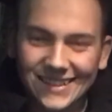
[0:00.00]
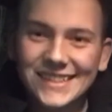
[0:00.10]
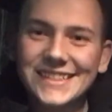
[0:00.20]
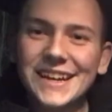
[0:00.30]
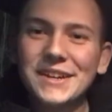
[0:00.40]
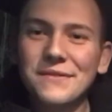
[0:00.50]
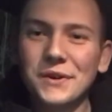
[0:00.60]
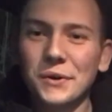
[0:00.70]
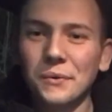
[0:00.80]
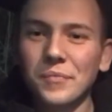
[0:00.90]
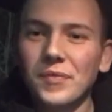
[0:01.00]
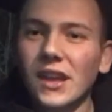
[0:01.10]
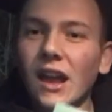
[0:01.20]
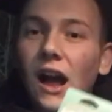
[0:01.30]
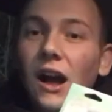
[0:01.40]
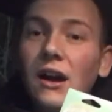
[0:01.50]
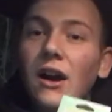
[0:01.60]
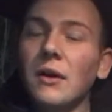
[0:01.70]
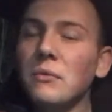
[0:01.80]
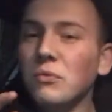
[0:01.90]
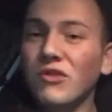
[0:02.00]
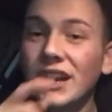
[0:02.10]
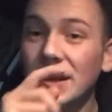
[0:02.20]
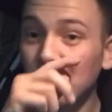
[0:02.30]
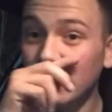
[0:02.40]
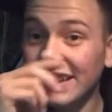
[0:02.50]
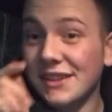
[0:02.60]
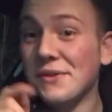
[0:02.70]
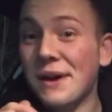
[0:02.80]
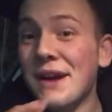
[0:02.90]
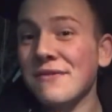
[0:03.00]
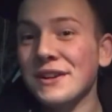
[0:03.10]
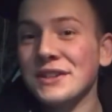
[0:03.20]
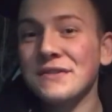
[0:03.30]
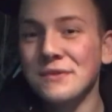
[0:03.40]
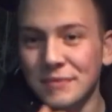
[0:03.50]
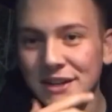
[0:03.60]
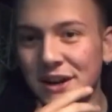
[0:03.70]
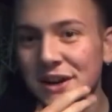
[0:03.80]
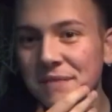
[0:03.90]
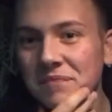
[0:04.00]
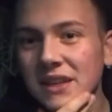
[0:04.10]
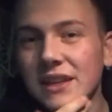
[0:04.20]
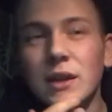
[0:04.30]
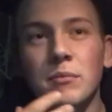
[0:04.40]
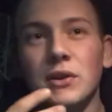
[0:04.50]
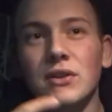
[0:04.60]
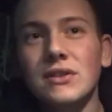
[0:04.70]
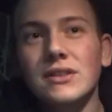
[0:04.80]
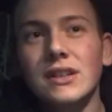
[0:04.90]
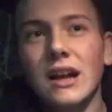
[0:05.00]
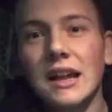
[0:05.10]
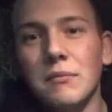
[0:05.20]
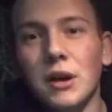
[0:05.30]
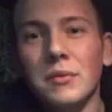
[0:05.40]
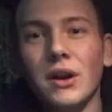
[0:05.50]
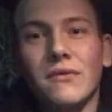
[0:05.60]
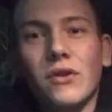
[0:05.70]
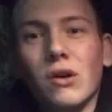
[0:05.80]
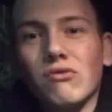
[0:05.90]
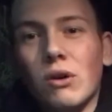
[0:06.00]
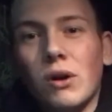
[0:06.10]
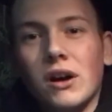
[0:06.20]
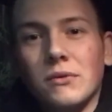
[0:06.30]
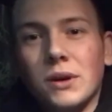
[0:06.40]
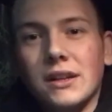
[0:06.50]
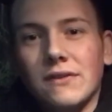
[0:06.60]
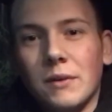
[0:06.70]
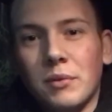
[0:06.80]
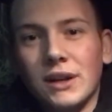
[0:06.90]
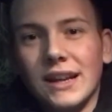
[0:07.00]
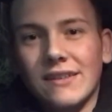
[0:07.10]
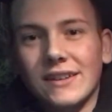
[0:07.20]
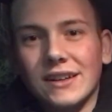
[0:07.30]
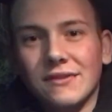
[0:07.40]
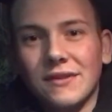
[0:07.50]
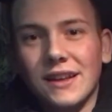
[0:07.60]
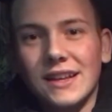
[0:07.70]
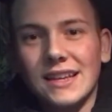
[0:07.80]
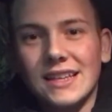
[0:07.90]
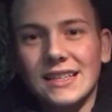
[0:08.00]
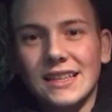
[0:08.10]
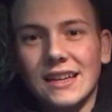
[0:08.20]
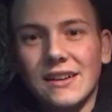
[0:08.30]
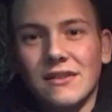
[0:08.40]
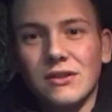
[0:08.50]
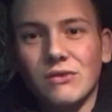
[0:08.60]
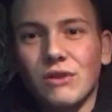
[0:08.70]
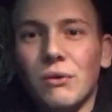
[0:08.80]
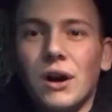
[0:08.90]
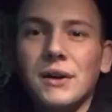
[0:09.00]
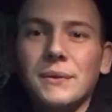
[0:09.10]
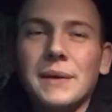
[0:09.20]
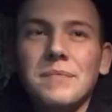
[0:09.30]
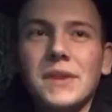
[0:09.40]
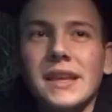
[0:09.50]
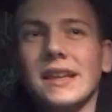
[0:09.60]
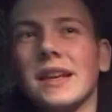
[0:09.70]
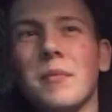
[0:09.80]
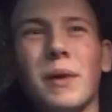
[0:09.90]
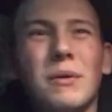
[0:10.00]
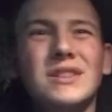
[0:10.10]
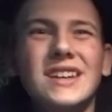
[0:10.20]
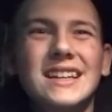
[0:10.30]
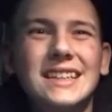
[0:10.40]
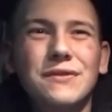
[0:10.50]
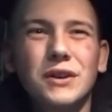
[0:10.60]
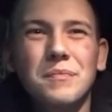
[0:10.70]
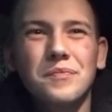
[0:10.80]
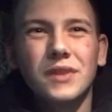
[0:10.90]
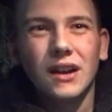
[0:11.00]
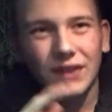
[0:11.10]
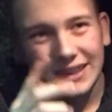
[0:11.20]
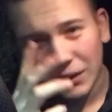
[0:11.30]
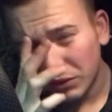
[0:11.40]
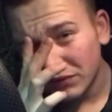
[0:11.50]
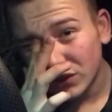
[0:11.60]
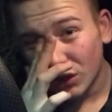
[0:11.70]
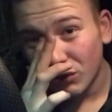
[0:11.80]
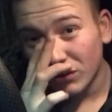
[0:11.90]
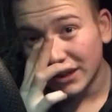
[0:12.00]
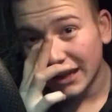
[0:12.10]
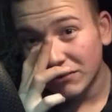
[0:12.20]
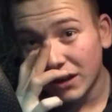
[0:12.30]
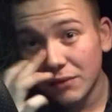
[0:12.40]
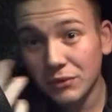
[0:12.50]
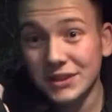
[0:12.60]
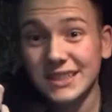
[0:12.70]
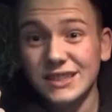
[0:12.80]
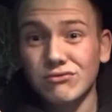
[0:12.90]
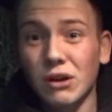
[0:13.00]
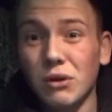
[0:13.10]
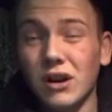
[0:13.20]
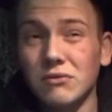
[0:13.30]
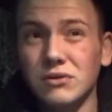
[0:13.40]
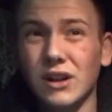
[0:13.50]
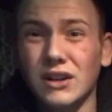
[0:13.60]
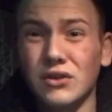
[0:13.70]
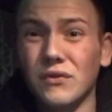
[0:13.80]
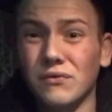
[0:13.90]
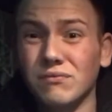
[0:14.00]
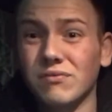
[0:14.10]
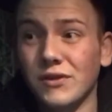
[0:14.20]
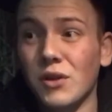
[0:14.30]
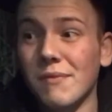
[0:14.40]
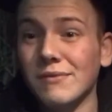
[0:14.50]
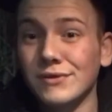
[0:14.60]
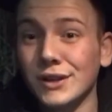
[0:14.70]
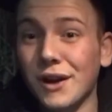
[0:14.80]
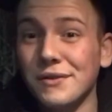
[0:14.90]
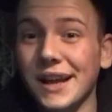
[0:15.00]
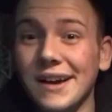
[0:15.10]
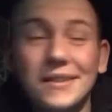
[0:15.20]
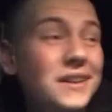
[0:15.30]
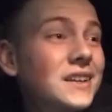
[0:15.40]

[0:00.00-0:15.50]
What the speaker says: Second of all, I really want a new air freshener for my car, because at the moment I've got a roll hard one. If I put it down enough, there you go, I've got a roll hard one, but I want something different. I've had that one for so long now, obviously since roll hard was like a good few months ago now.